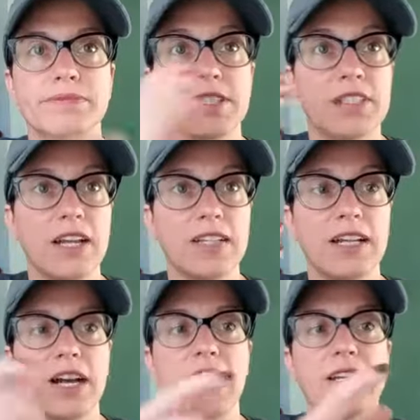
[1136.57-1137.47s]
the
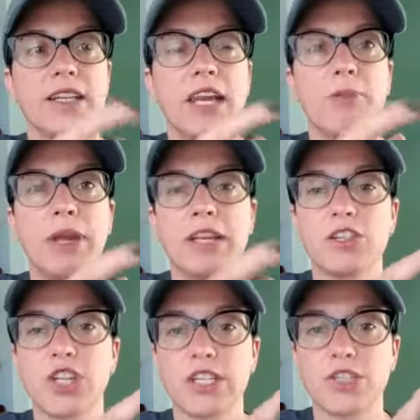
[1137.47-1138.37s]
solid kind, and make a
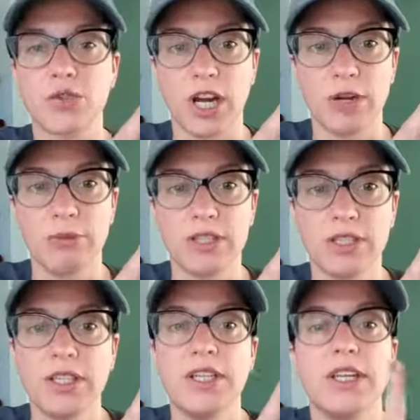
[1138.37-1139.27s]
chest rub.
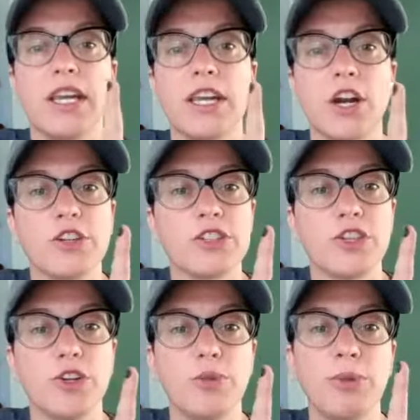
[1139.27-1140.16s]
It can
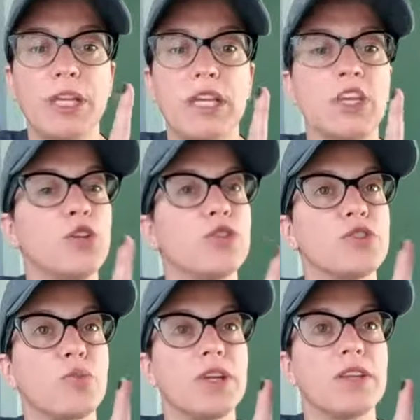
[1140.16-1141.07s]
also be
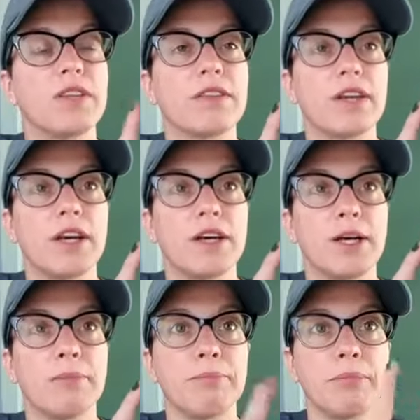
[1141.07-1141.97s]
used with
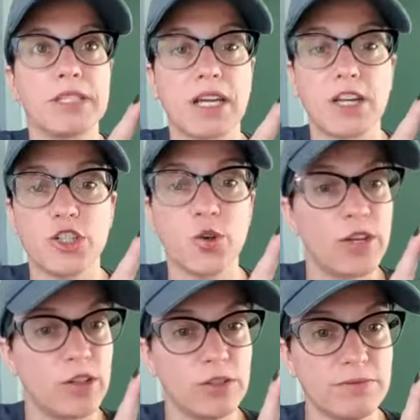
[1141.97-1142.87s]
massage
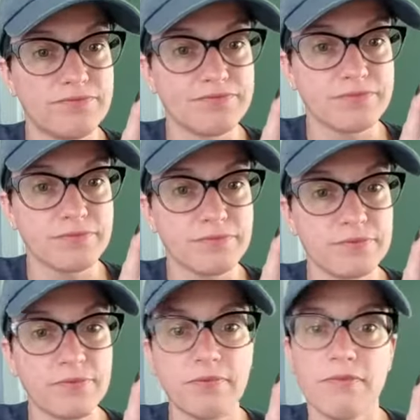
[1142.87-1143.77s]
oil.
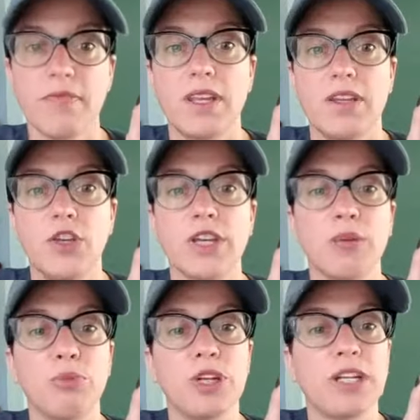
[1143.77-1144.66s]
You
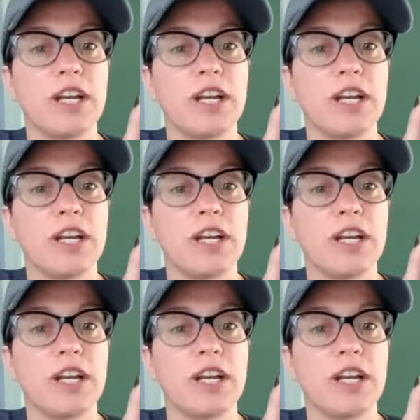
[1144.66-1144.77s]
can put it